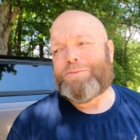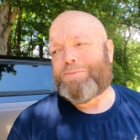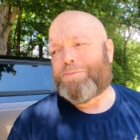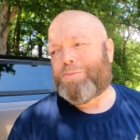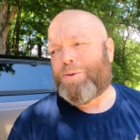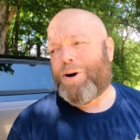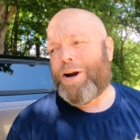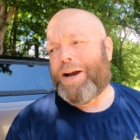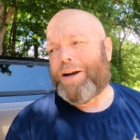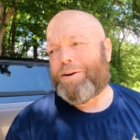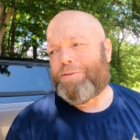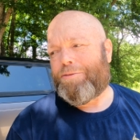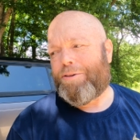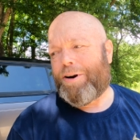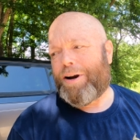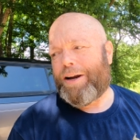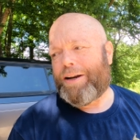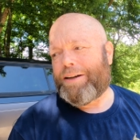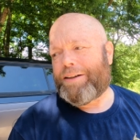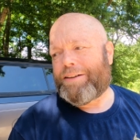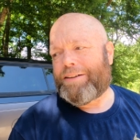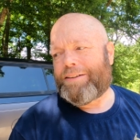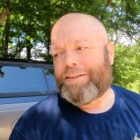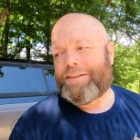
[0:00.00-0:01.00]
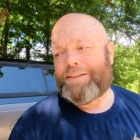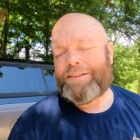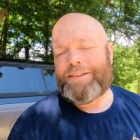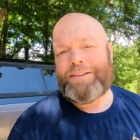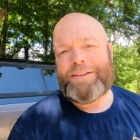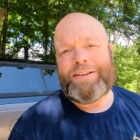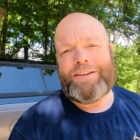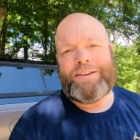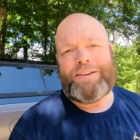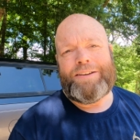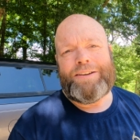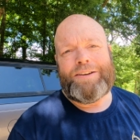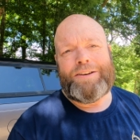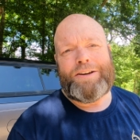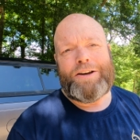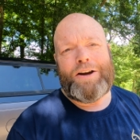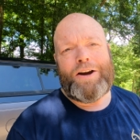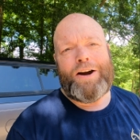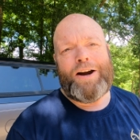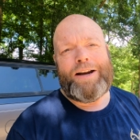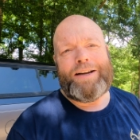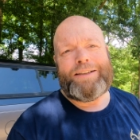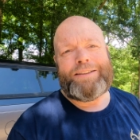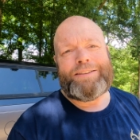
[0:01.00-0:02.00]
Right, right.
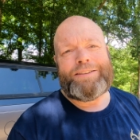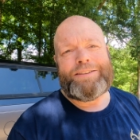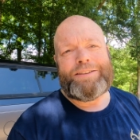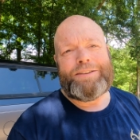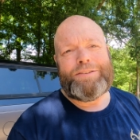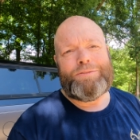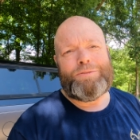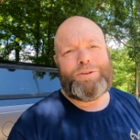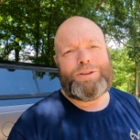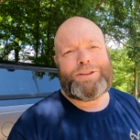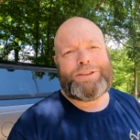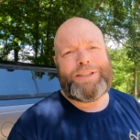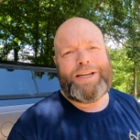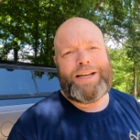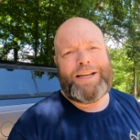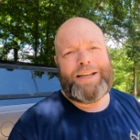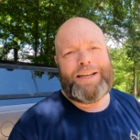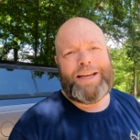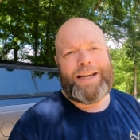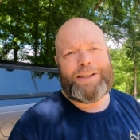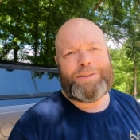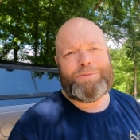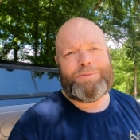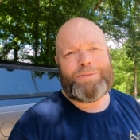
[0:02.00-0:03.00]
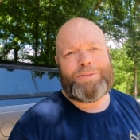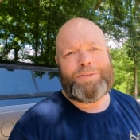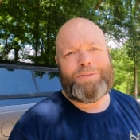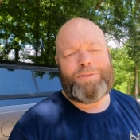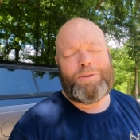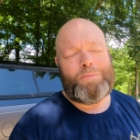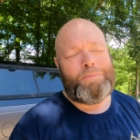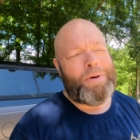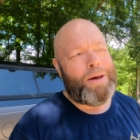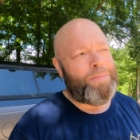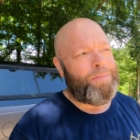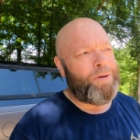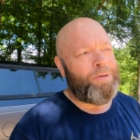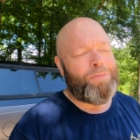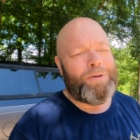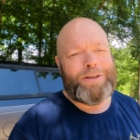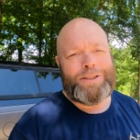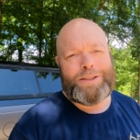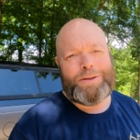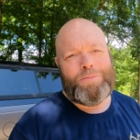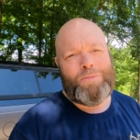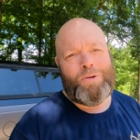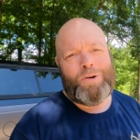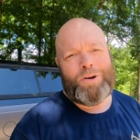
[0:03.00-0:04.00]
All right, we'll see you in the next one. Or maybe
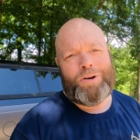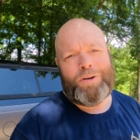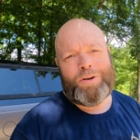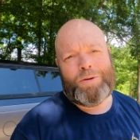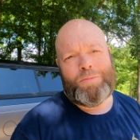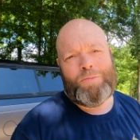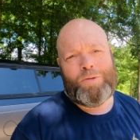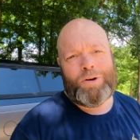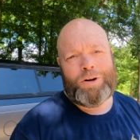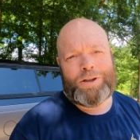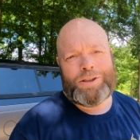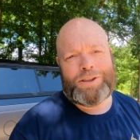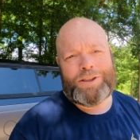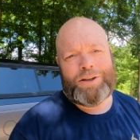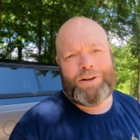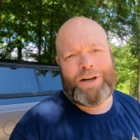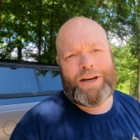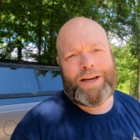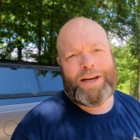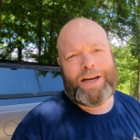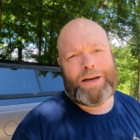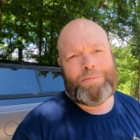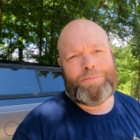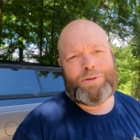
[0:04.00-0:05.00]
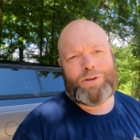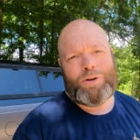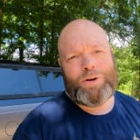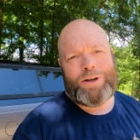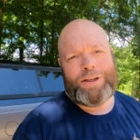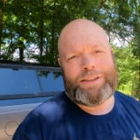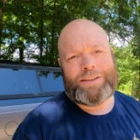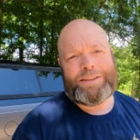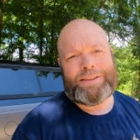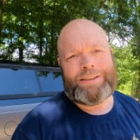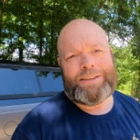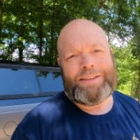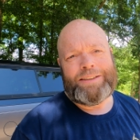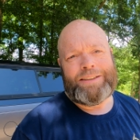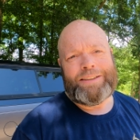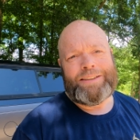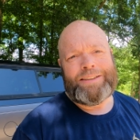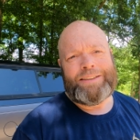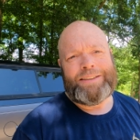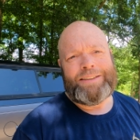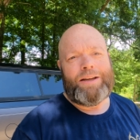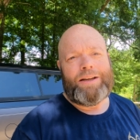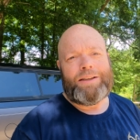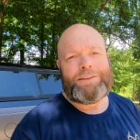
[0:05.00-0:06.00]
Wednesday morning on the morning show. Hey, come join us.
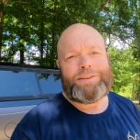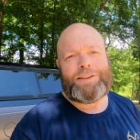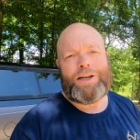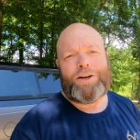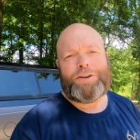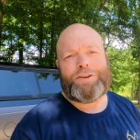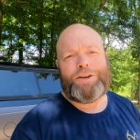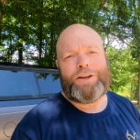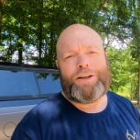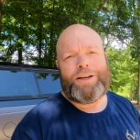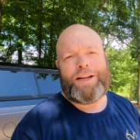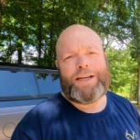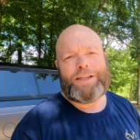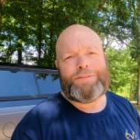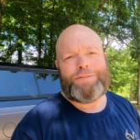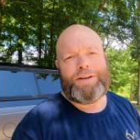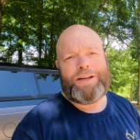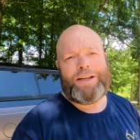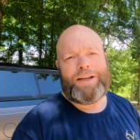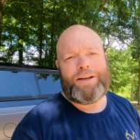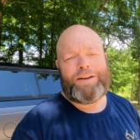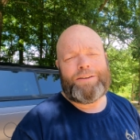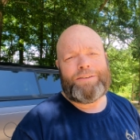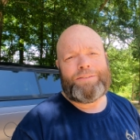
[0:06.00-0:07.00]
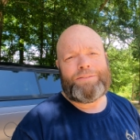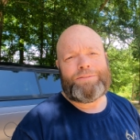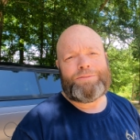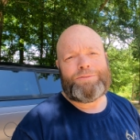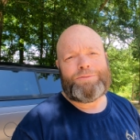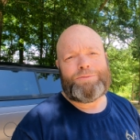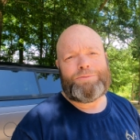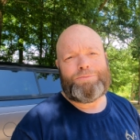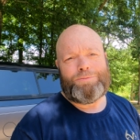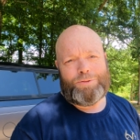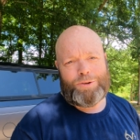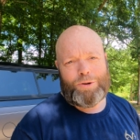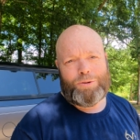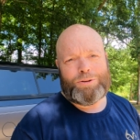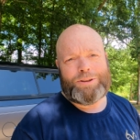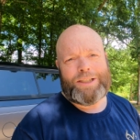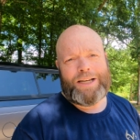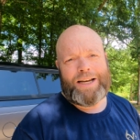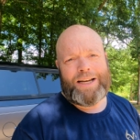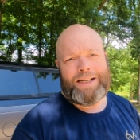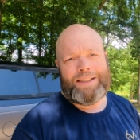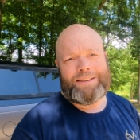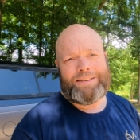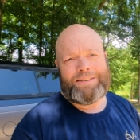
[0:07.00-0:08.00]
Talk to you in the next video. Roll
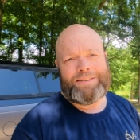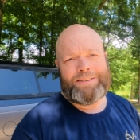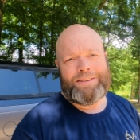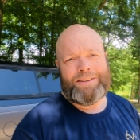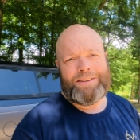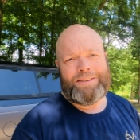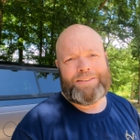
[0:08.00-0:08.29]
Tide.